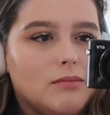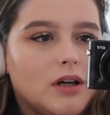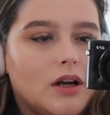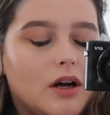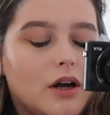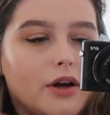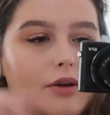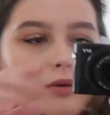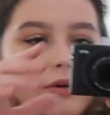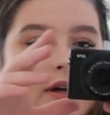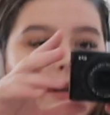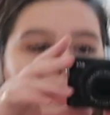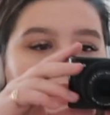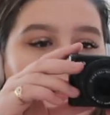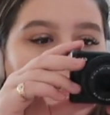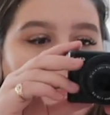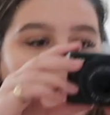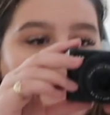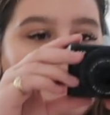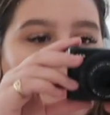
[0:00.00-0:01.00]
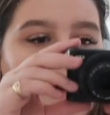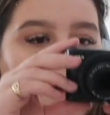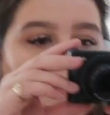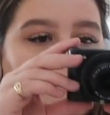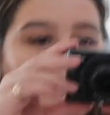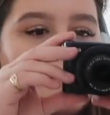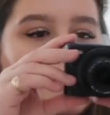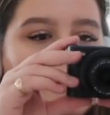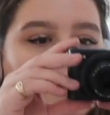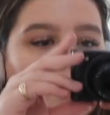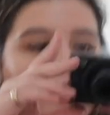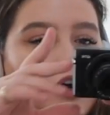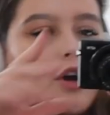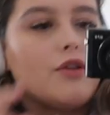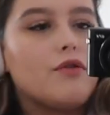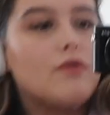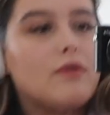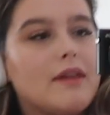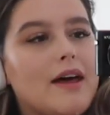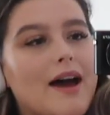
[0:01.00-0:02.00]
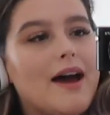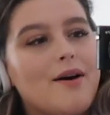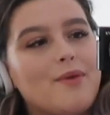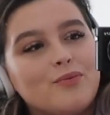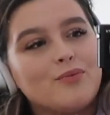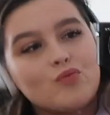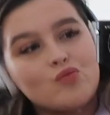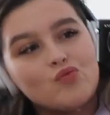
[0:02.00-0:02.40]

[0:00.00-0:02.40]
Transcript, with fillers: below, um, so you can go through there.